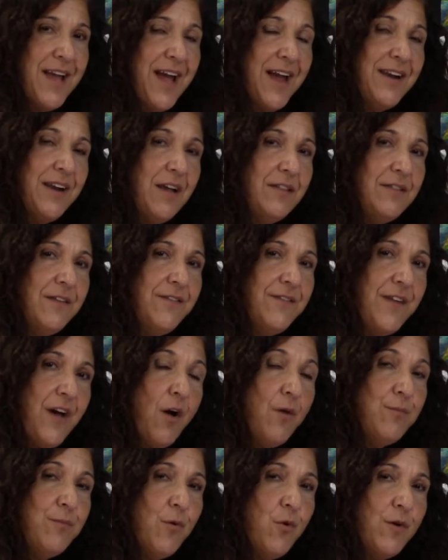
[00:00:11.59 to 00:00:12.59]
And on the
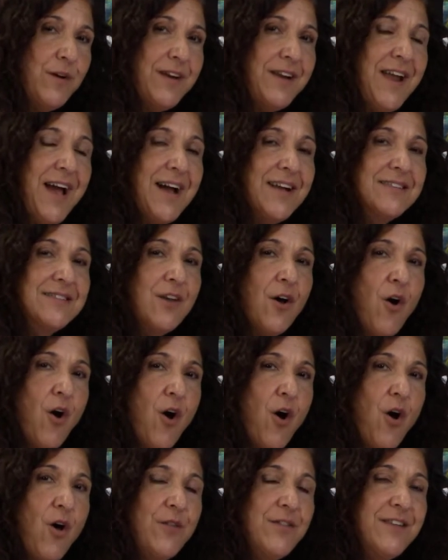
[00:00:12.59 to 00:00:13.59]
felt board, it has
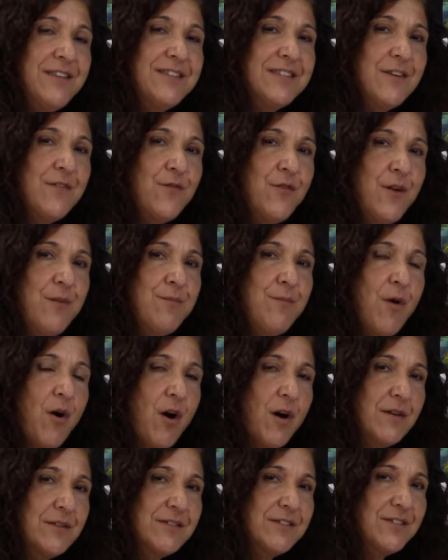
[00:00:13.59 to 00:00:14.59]
all the different
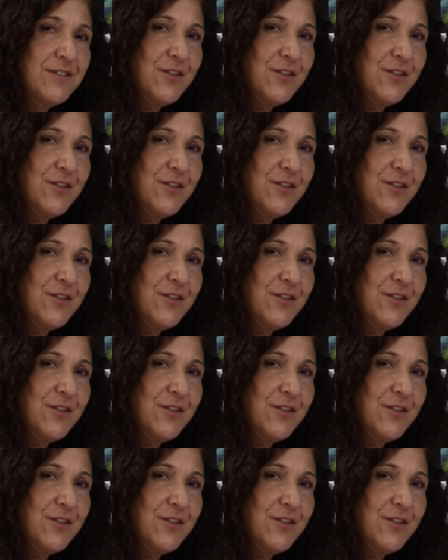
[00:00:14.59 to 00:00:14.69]
parts